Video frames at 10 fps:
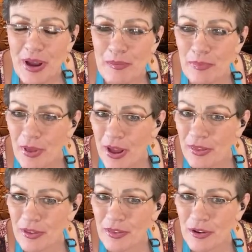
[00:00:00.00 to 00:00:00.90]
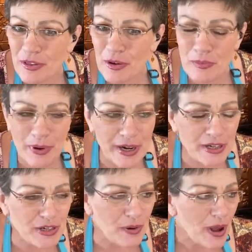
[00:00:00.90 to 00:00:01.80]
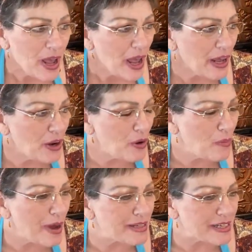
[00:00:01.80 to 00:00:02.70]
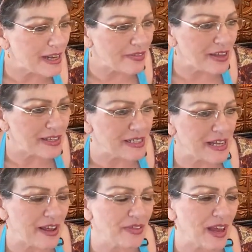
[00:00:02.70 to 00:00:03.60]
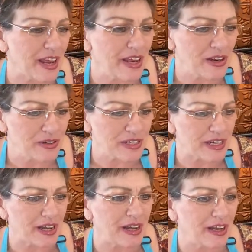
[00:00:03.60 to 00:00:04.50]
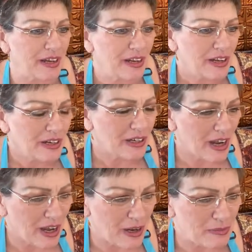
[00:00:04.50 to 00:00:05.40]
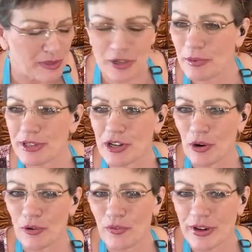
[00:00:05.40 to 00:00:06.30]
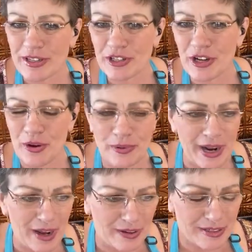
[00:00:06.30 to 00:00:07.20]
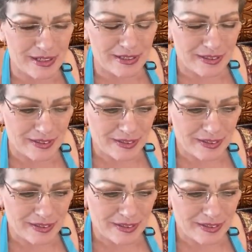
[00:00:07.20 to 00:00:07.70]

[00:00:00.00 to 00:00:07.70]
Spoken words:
I think that they're pretty, too. And who was it that said that he used to do his girlfriend's toenails?